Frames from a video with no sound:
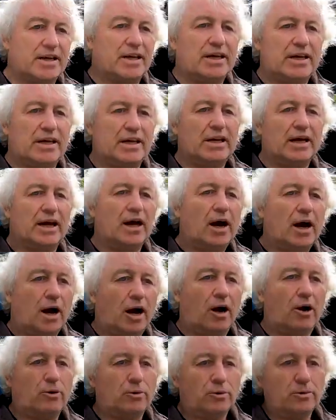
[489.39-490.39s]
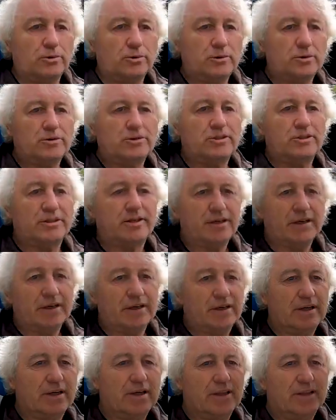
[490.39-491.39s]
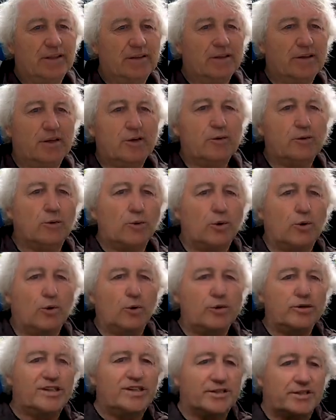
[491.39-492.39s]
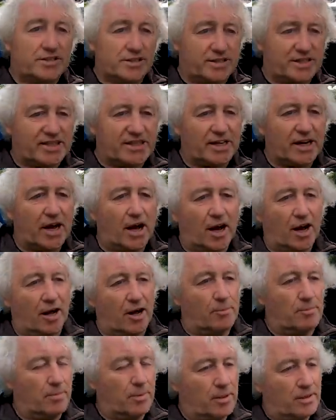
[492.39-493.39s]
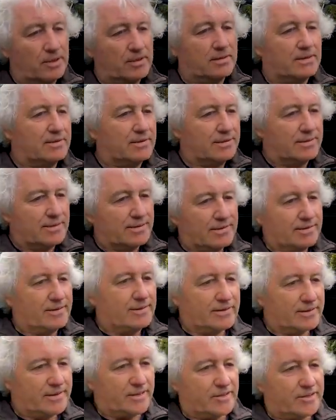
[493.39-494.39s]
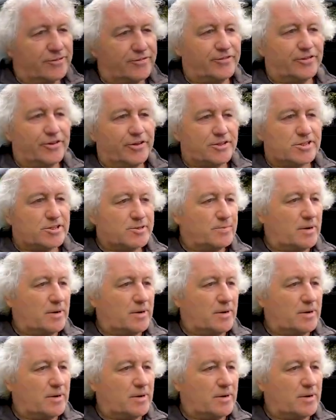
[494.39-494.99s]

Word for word: the old gorgeous charm that the first